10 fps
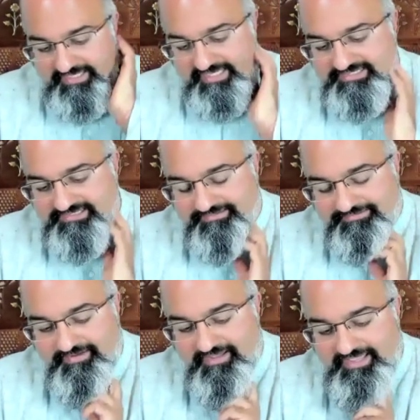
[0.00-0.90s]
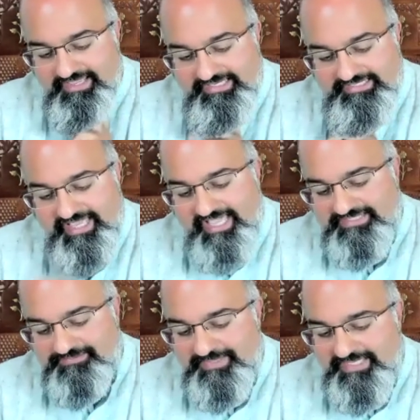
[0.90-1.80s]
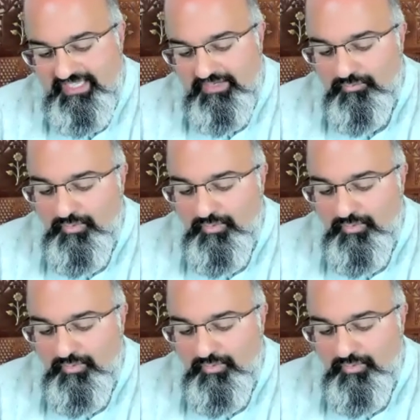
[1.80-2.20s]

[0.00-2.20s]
is defined as being